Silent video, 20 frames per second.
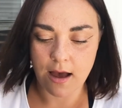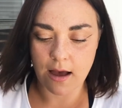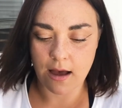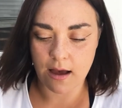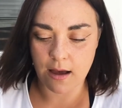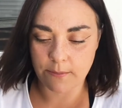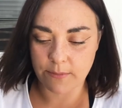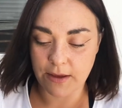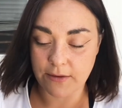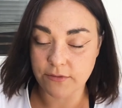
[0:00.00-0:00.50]

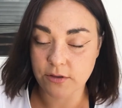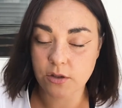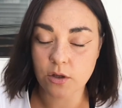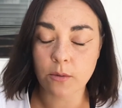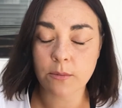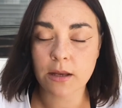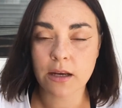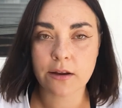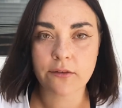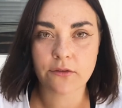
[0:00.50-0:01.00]
they have so
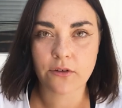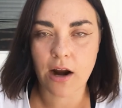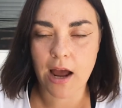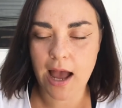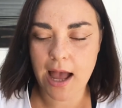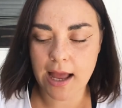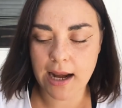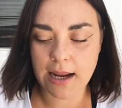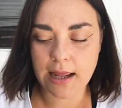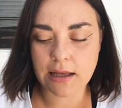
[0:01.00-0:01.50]
many
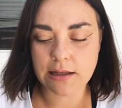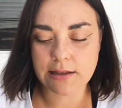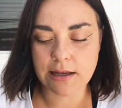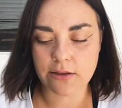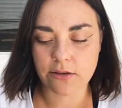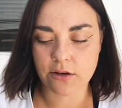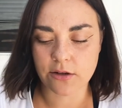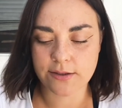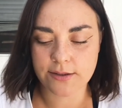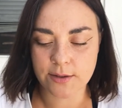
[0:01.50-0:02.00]
varieties,
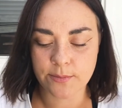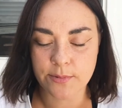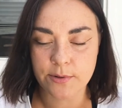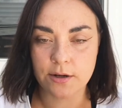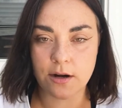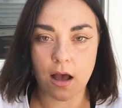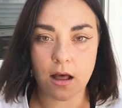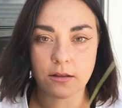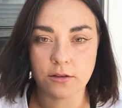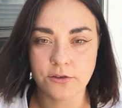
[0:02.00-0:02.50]
and they're super
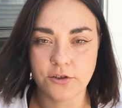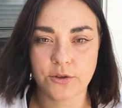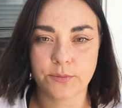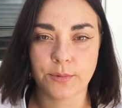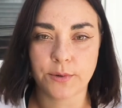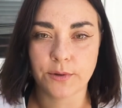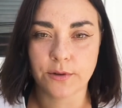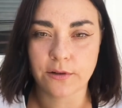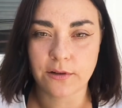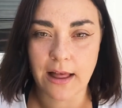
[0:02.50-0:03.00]

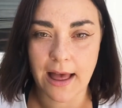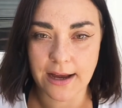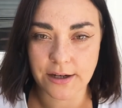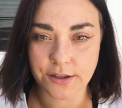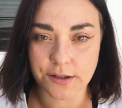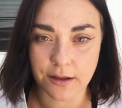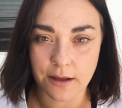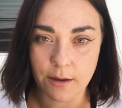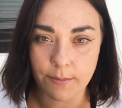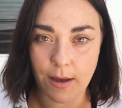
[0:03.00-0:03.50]
knowledgeable
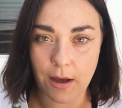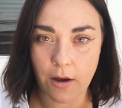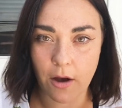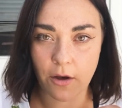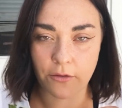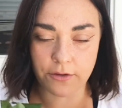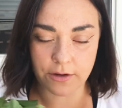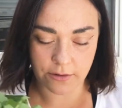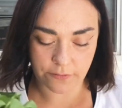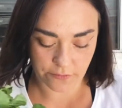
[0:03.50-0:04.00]
actually about
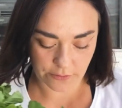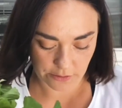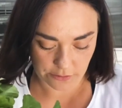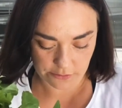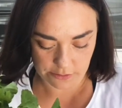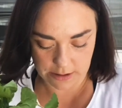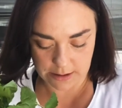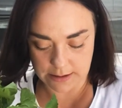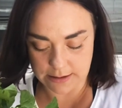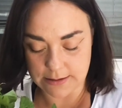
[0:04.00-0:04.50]
all the different
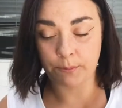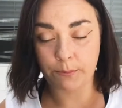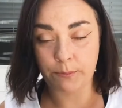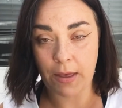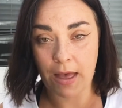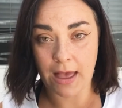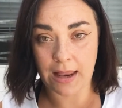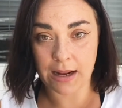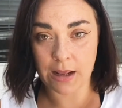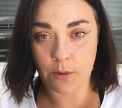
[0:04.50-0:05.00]
greens.
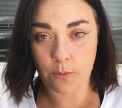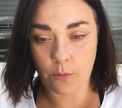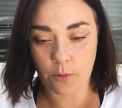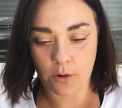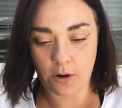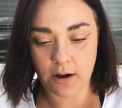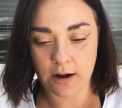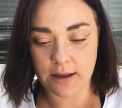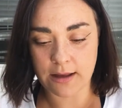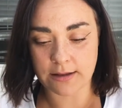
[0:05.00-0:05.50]

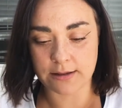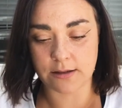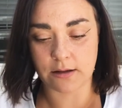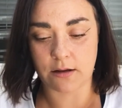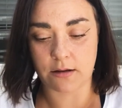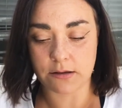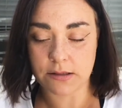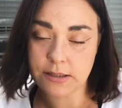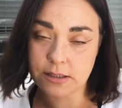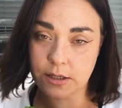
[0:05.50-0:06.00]
Pennywort is
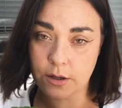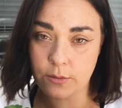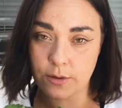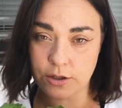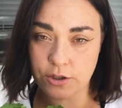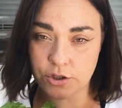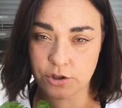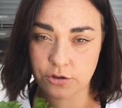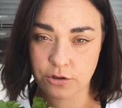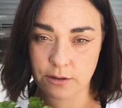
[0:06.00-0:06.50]
also
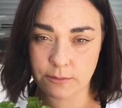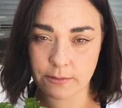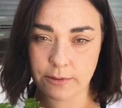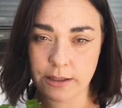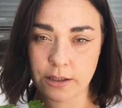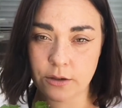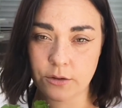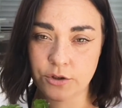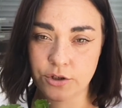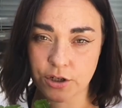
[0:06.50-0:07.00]

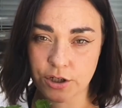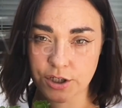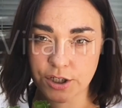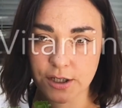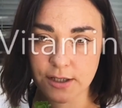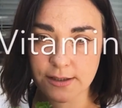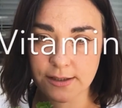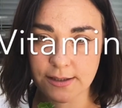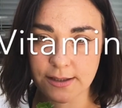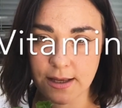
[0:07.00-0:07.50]
extremely
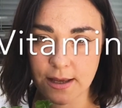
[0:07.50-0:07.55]
nutritious.